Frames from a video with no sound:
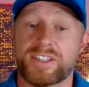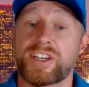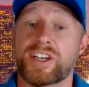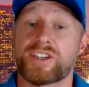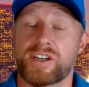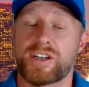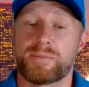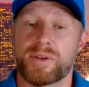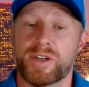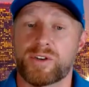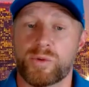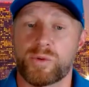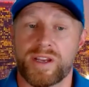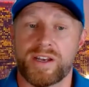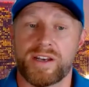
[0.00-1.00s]
decision
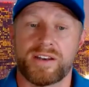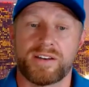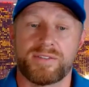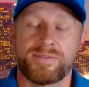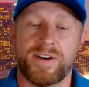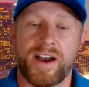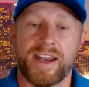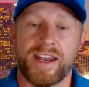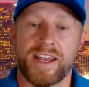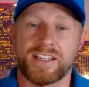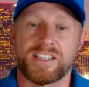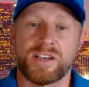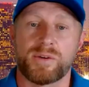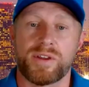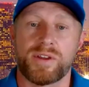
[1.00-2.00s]
between
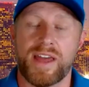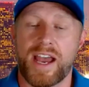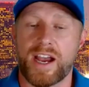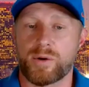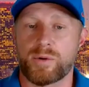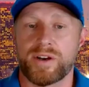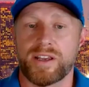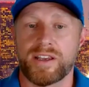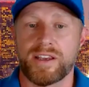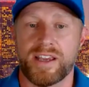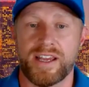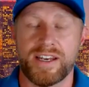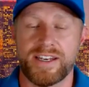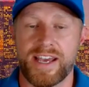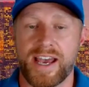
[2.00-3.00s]
financing with equity
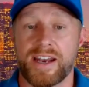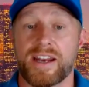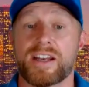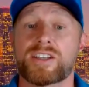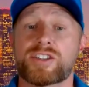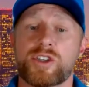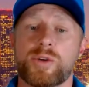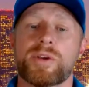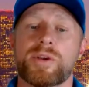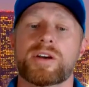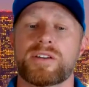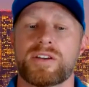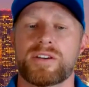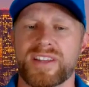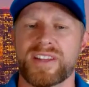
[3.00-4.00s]
and debt? And assume
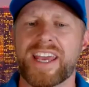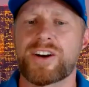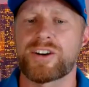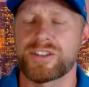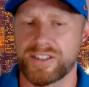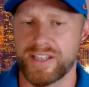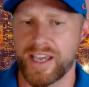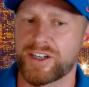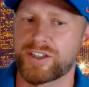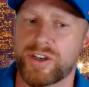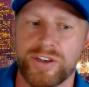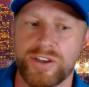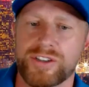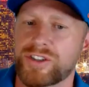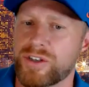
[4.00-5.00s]
you're later stage, so
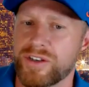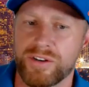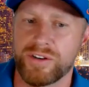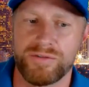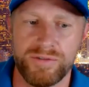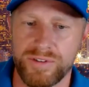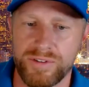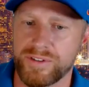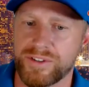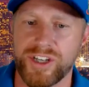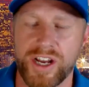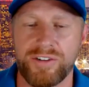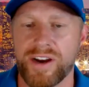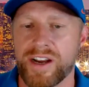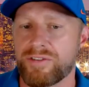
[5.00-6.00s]
you're
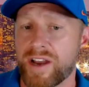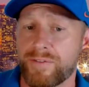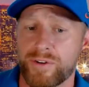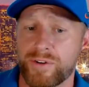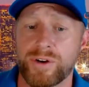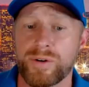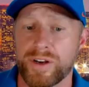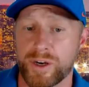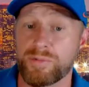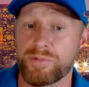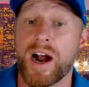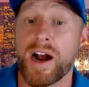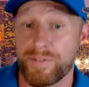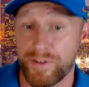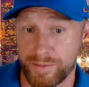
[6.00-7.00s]
generating revenue and you're
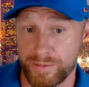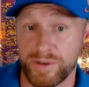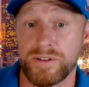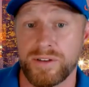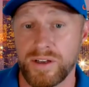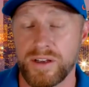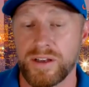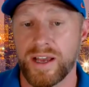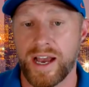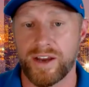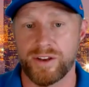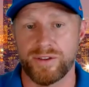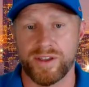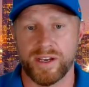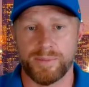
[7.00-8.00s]
profitable. How
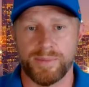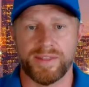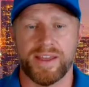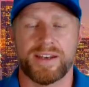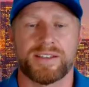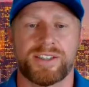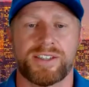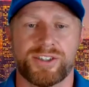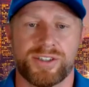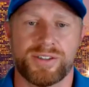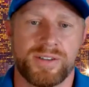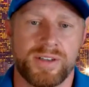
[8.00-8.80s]
do you think about that decision?